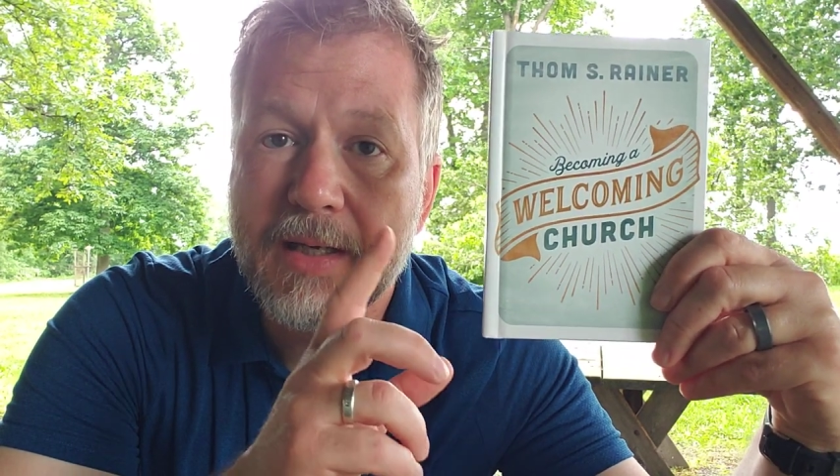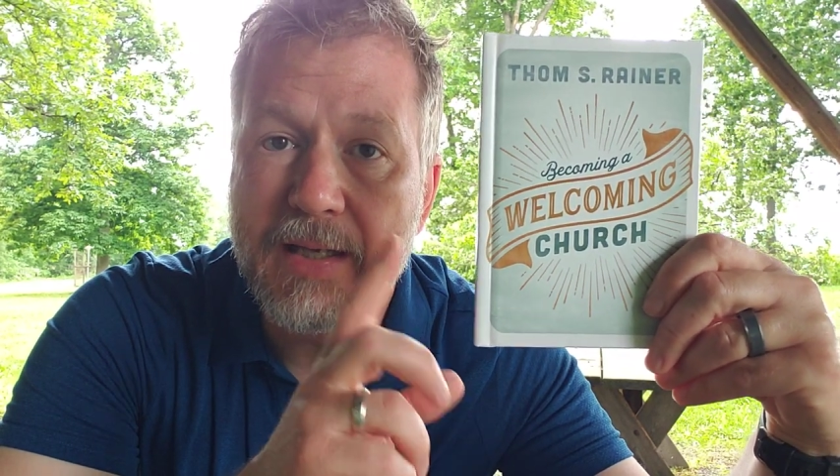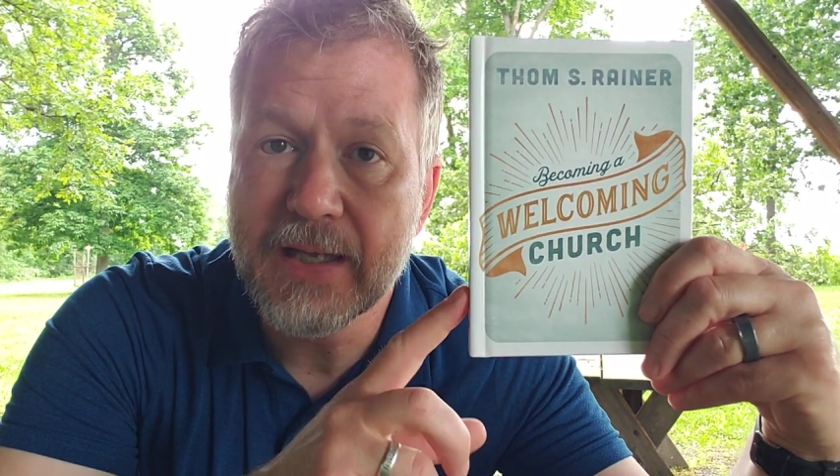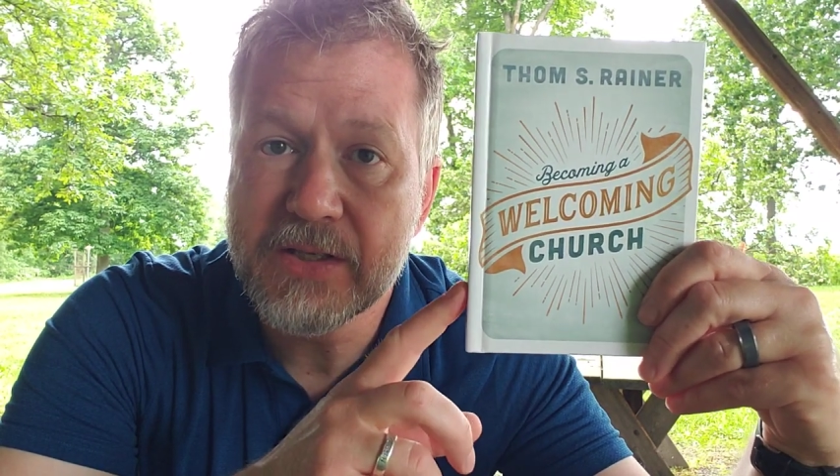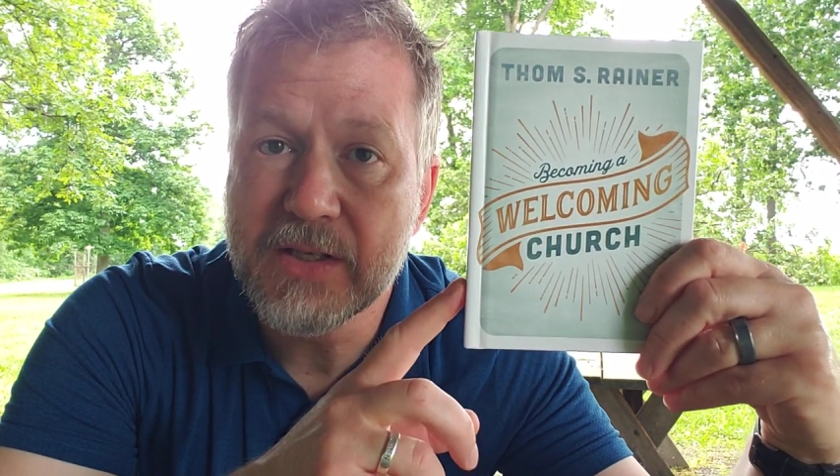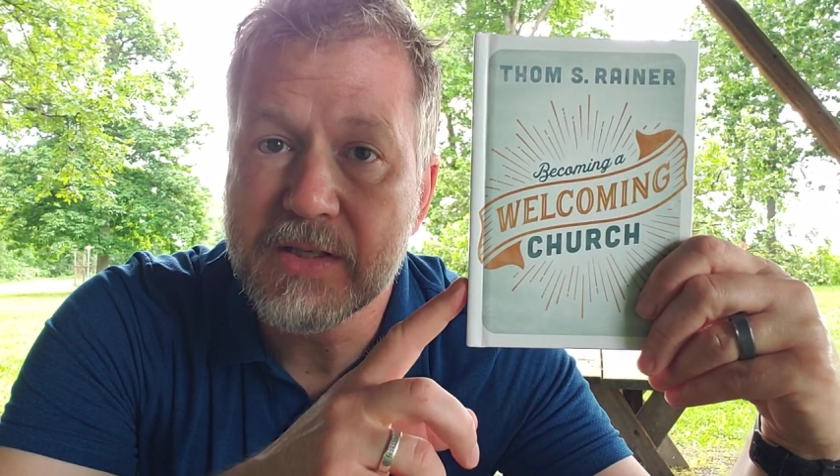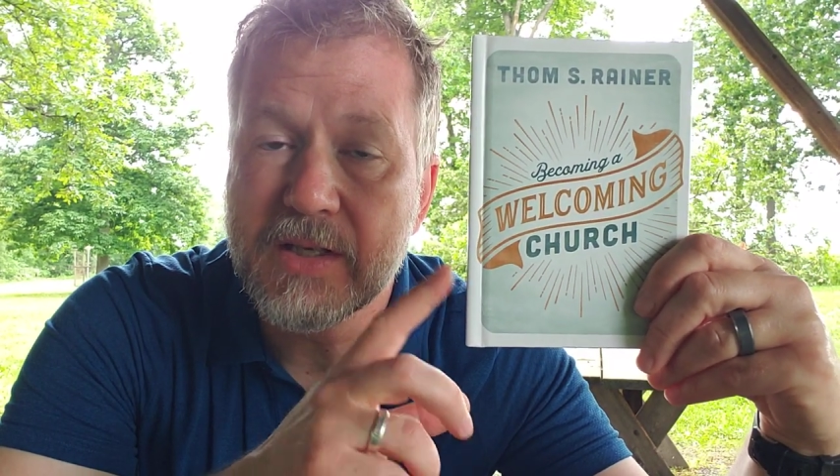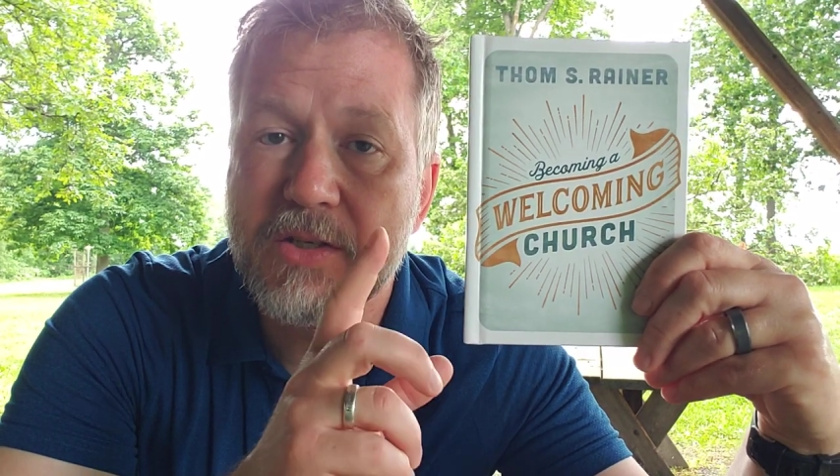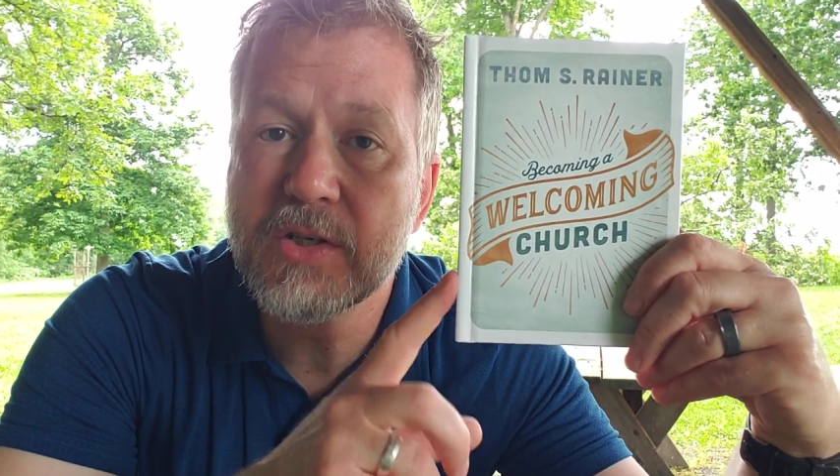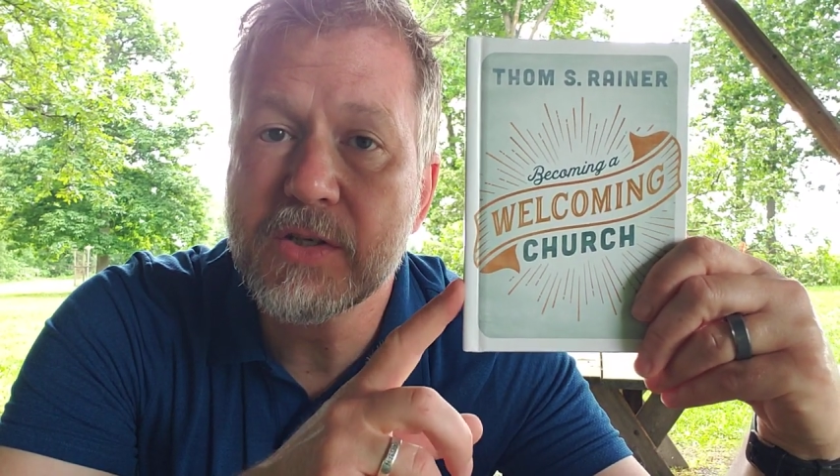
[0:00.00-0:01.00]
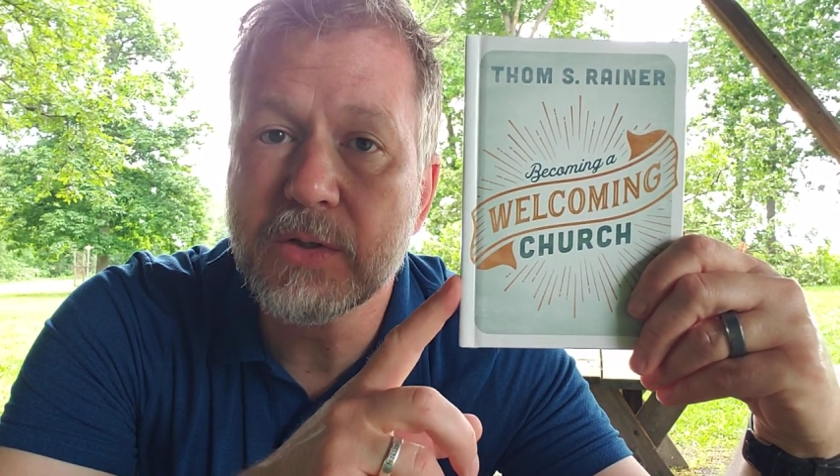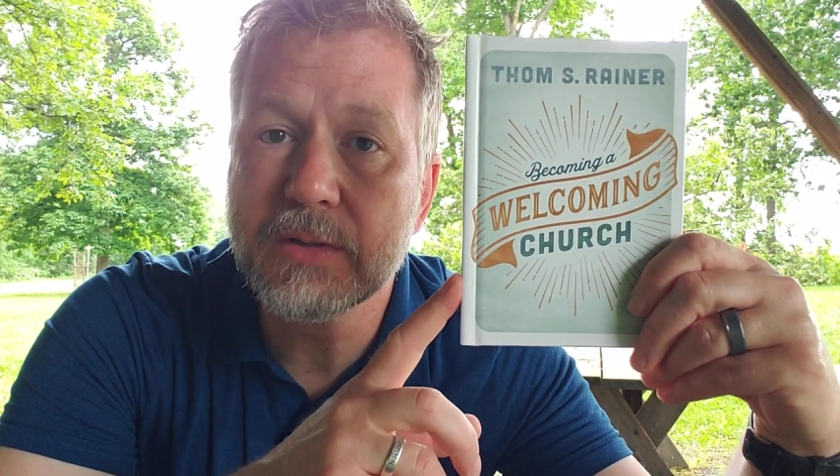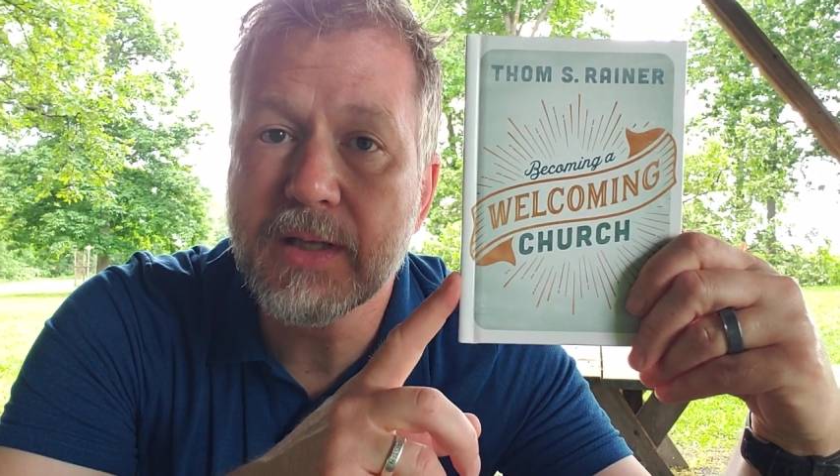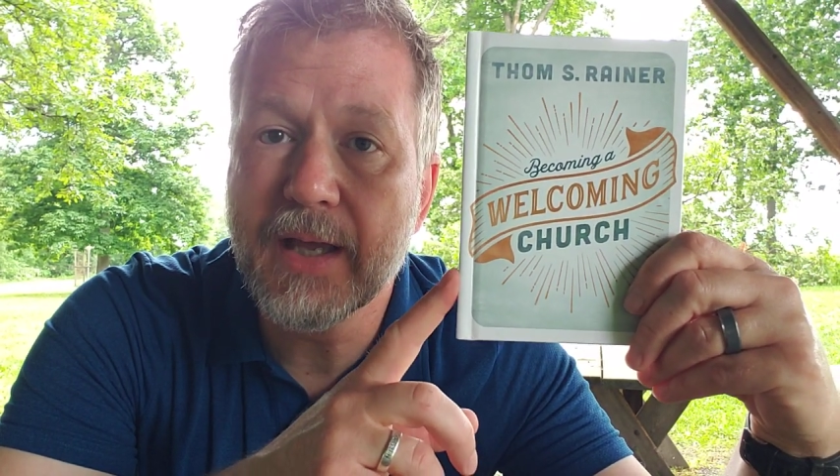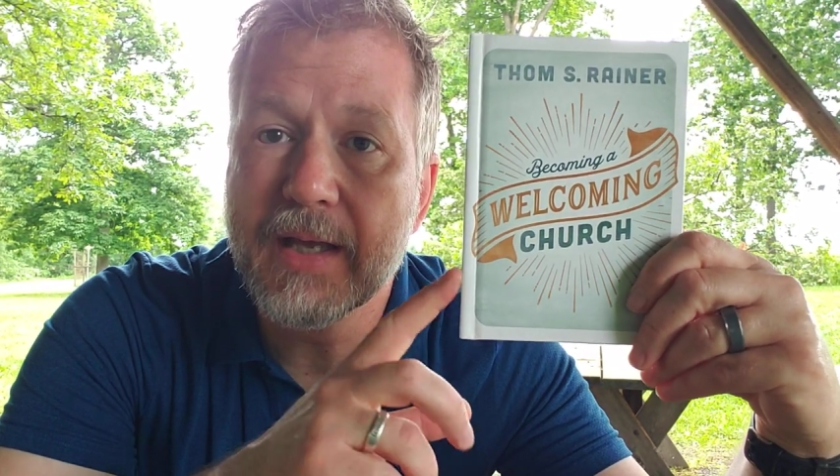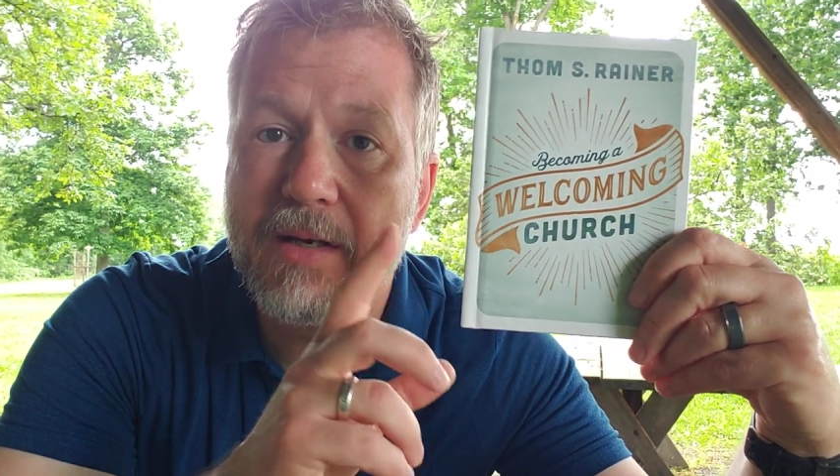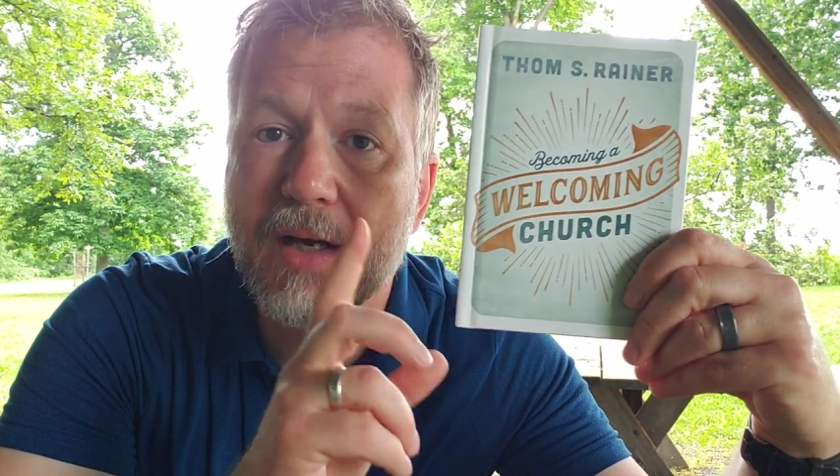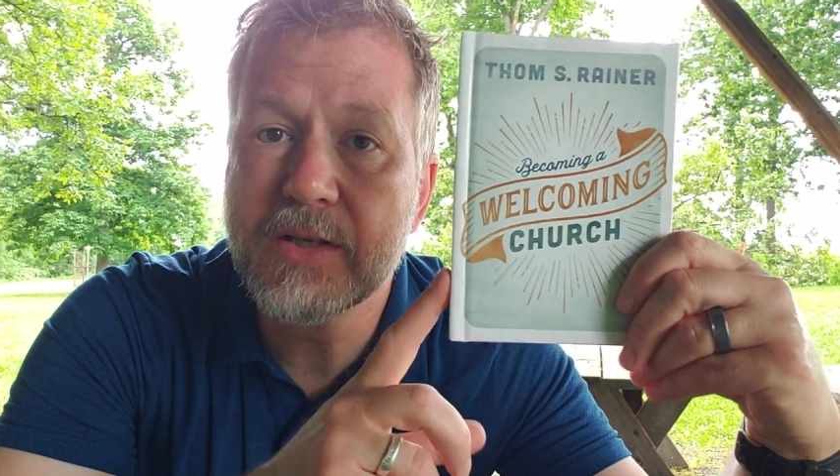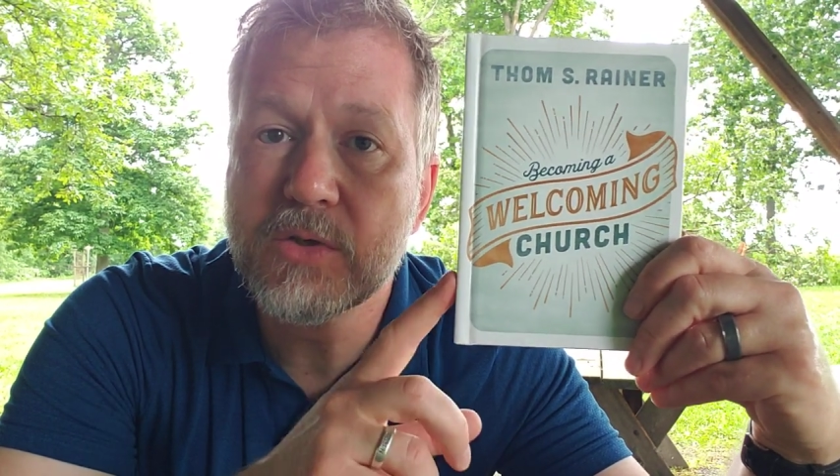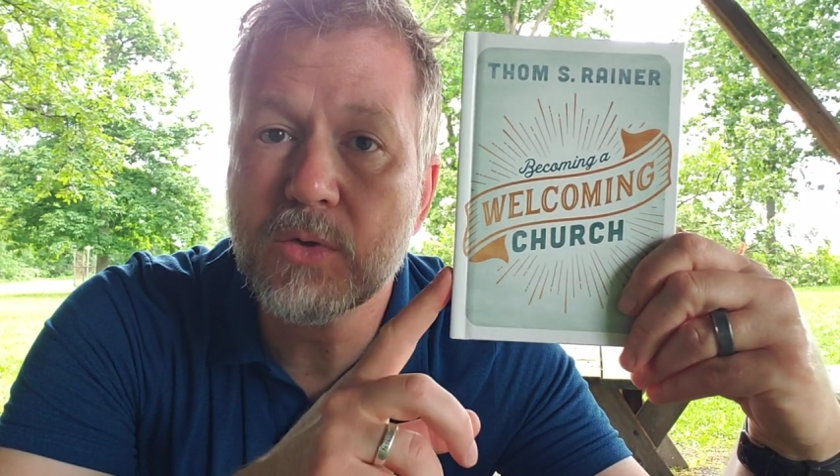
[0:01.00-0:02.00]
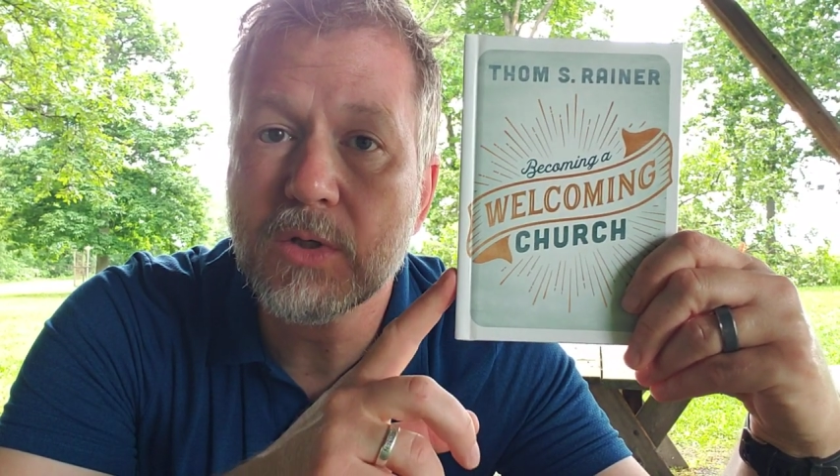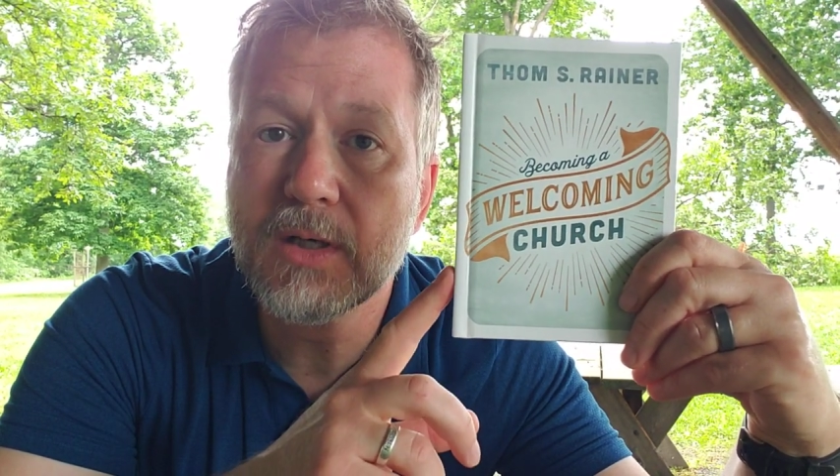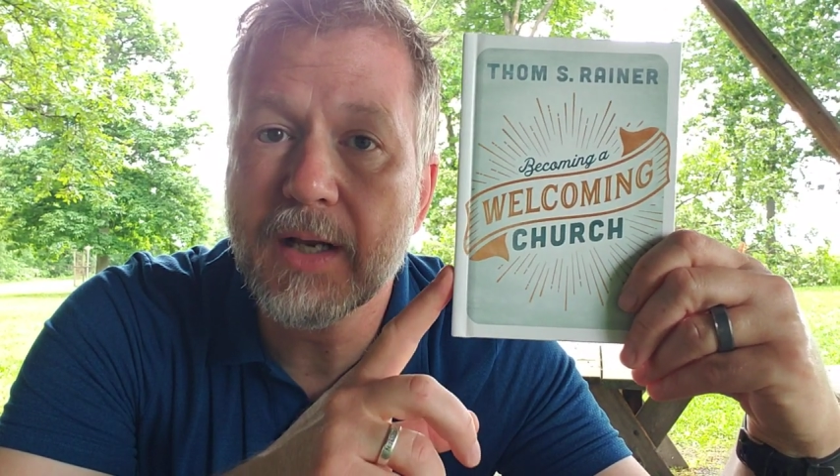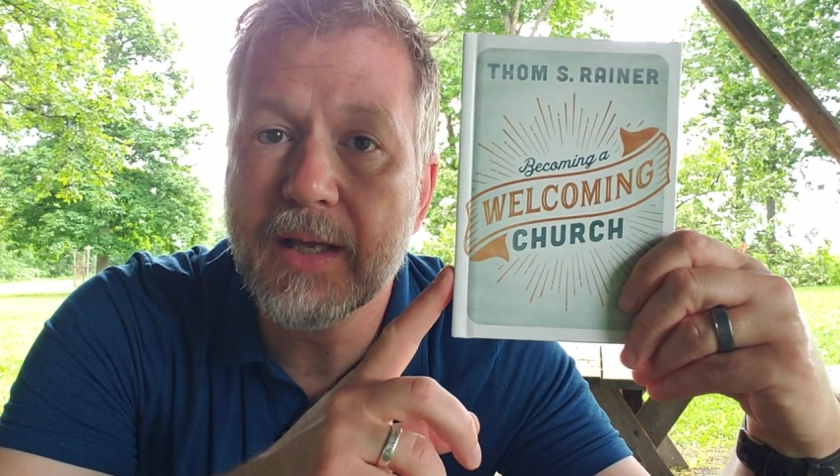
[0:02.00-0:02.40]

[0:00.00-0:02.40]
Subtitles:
gets this. Each adult and high schooler